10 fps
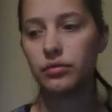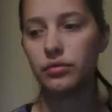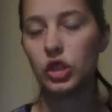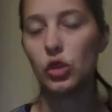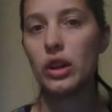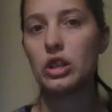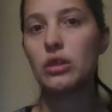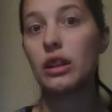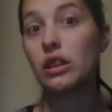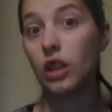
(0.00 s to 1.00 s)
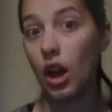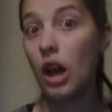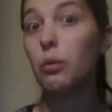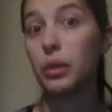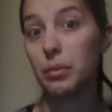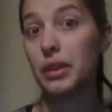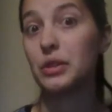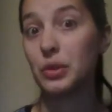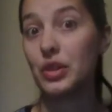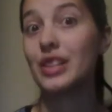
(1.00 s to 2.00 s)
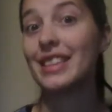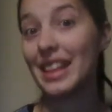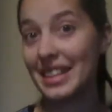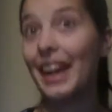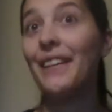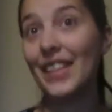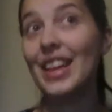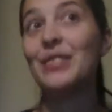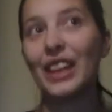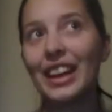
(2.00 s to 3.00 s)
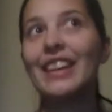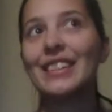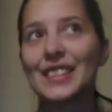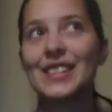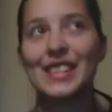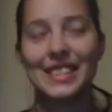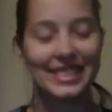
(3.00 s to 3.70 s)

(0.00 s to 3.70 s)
So I do that a lot with my stories. That's how I name my characters.